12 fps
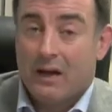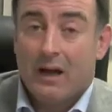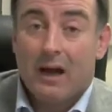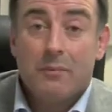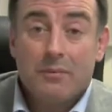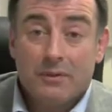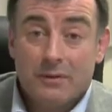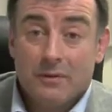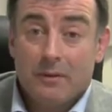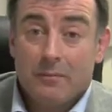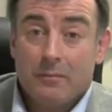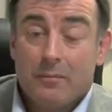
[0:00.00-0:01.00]
I
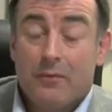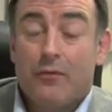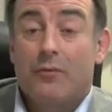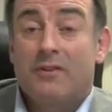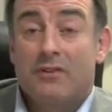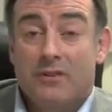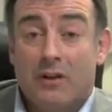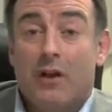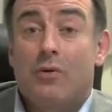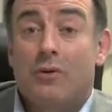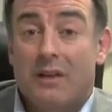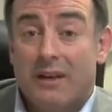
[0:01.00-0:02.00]
perform this under
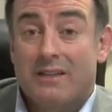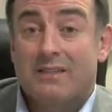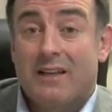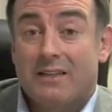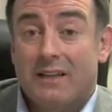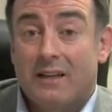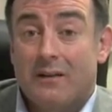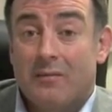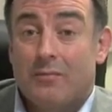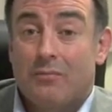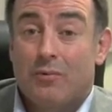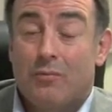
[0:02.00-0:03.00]
local anaesthetic,
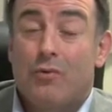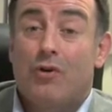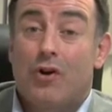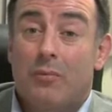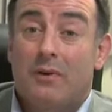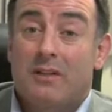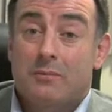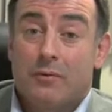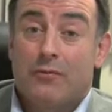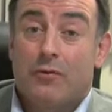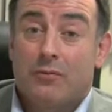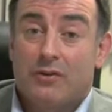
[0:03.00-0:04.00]
but more commonly it's
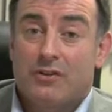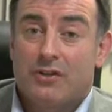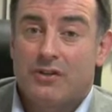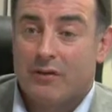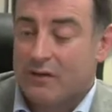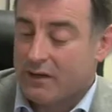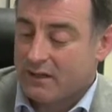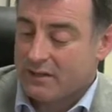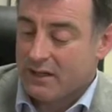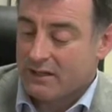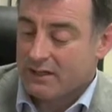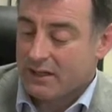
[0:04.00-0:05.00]
performed under general
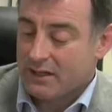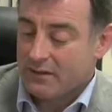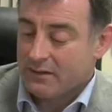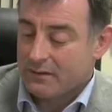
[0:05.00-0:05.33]
anaesthetic.